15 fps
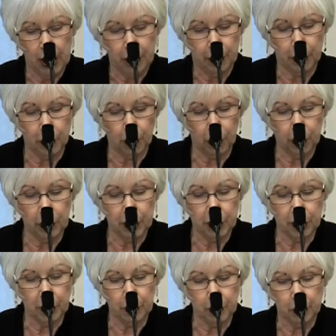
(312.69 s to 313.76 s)
the York
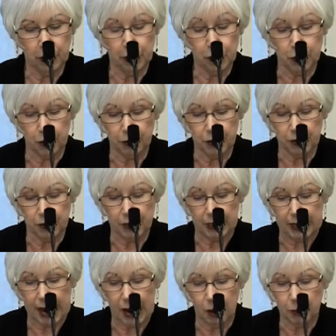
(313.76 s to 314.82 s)
Region Community Services and
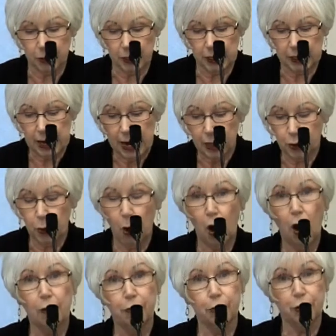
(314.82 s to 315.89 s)
Housing to
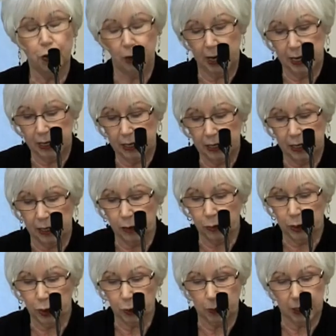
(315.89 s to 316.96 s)
offer training in
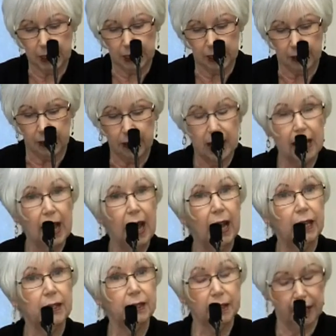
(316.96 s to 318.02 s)
Richmond Hill
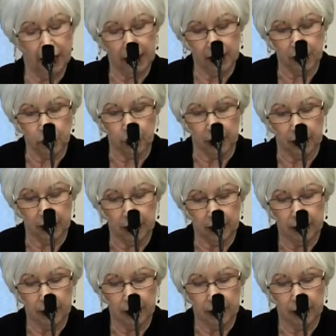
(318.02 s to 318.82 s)
and in Keswick.